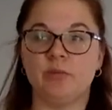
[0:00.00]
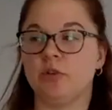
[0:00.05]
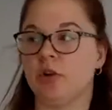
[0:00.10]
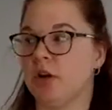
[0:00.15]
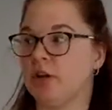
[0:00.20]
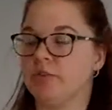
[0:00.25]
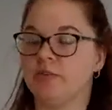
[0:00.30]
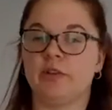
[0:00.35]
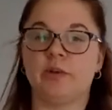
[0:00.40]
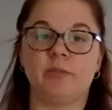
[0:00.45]

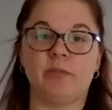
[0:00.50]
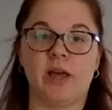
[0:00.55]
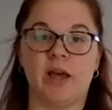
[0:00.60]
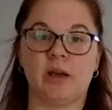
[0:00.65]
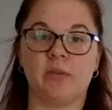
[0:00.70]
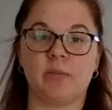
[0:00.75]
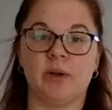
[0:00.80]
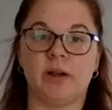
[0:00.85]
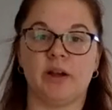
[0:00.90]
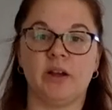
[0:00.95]
CrossFit
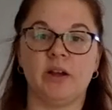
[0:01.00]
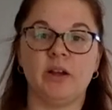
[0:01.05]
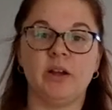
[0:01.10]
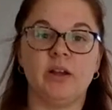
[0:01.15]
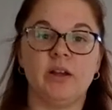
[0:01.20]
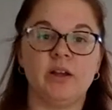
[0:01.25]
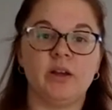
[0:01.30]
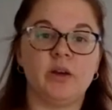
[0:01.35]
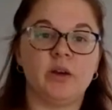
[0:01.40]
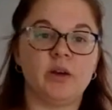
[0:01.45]
Black Bear,
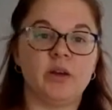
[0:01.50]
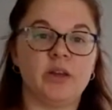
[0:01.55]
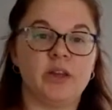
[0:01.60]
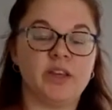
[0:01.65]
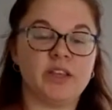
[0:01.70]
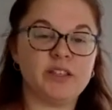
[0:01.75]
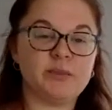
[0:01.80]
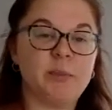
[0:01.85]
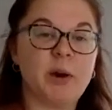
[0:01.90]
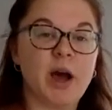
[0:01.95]

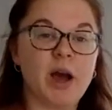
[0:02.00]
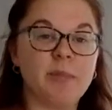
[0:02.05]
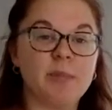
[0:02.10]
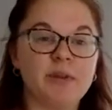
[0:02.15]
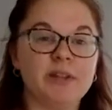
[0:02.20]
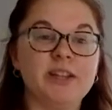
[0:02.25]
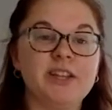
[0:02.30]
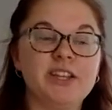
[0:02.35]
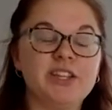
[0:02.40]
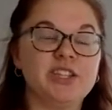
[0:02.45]
his
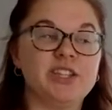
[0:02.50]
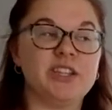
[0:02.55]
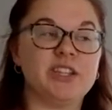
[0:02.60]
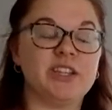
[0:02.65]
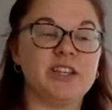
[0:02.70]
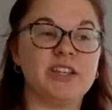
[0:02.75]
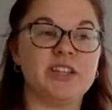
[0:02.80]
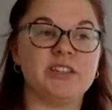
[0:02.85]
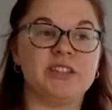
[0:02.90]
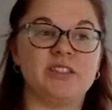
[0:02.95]
population
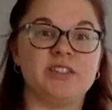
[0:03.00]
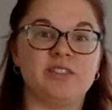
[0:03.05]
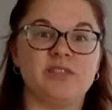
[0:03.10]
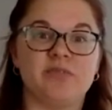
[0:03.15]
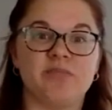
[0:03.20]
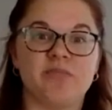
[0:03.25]
is